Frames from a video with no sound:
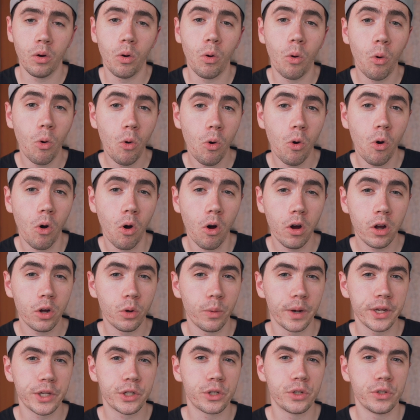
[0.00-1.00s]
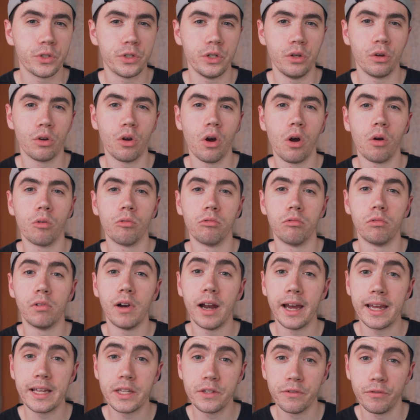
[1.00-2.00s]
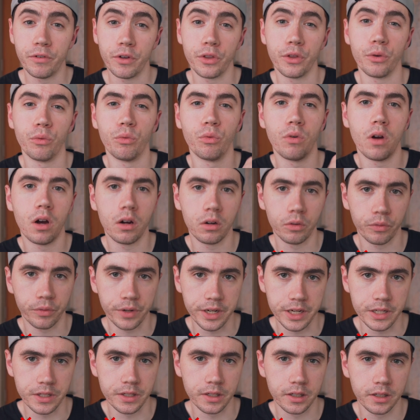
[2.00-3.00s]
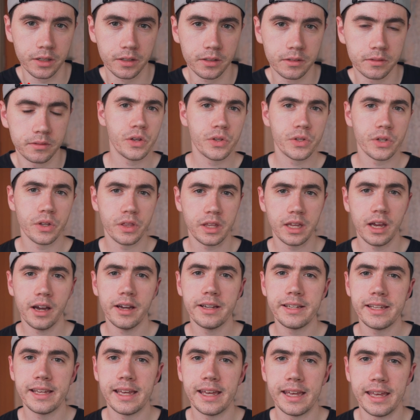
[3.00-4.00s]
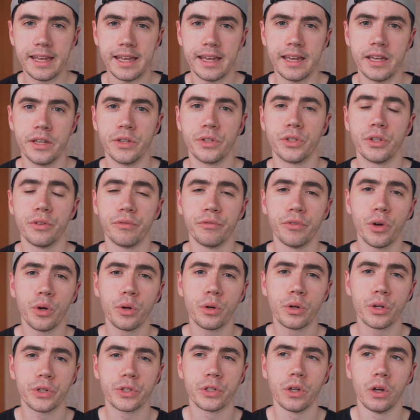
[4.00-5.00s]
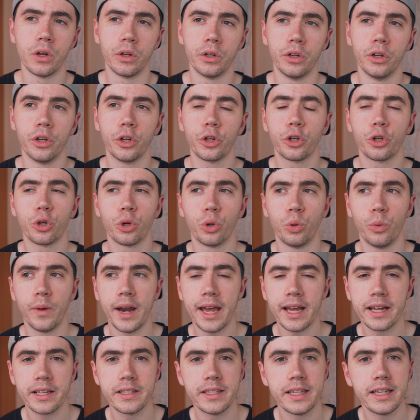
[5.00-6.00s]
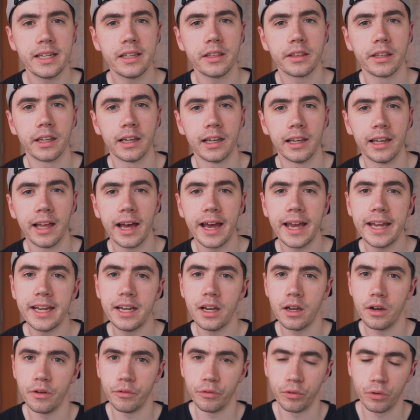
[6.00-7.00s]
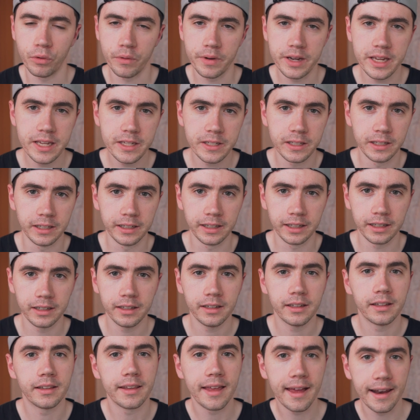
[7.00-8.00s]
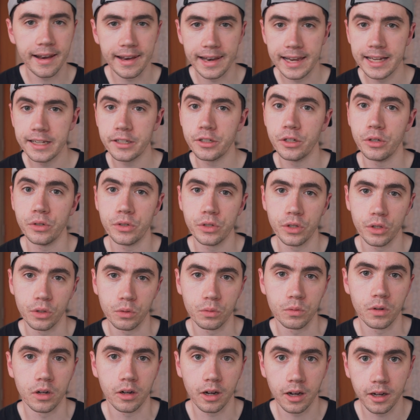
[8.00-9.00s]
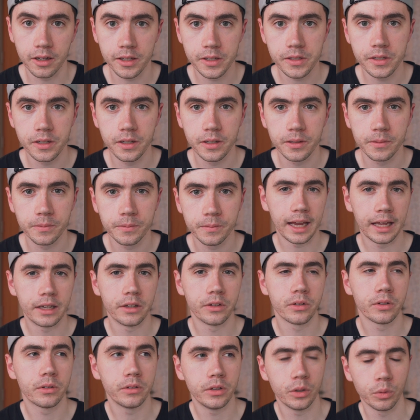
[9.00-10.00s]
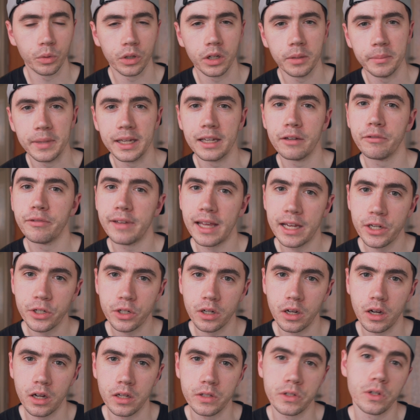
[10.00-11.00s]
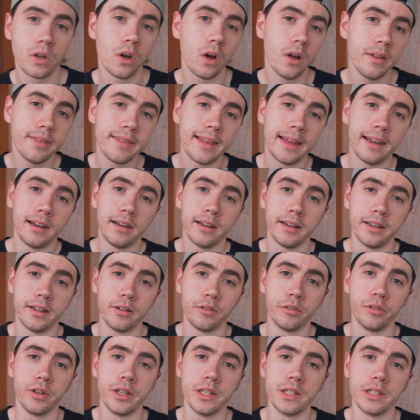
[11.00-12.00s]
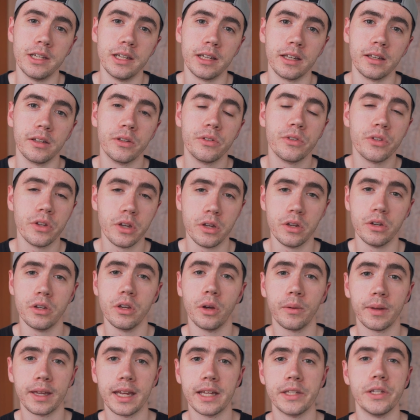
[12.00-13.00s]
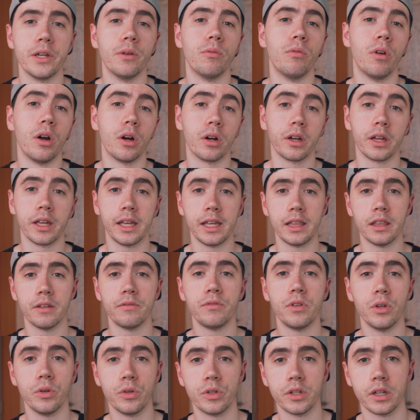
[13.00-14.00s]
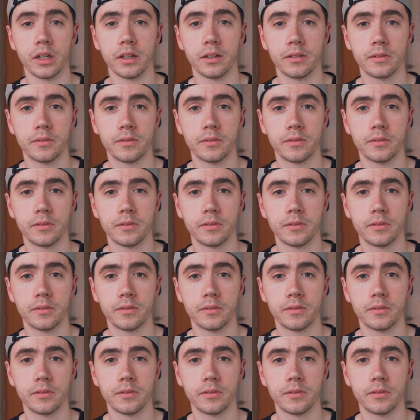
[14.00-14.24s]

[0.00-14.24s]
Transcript: or questions you got right for the wrong reason. So the idea here is to focus on correcting the line of reasoning that led you to the wrong answer. And you want to make flashcards on that line of reasoning so you don't get it wrong in the future.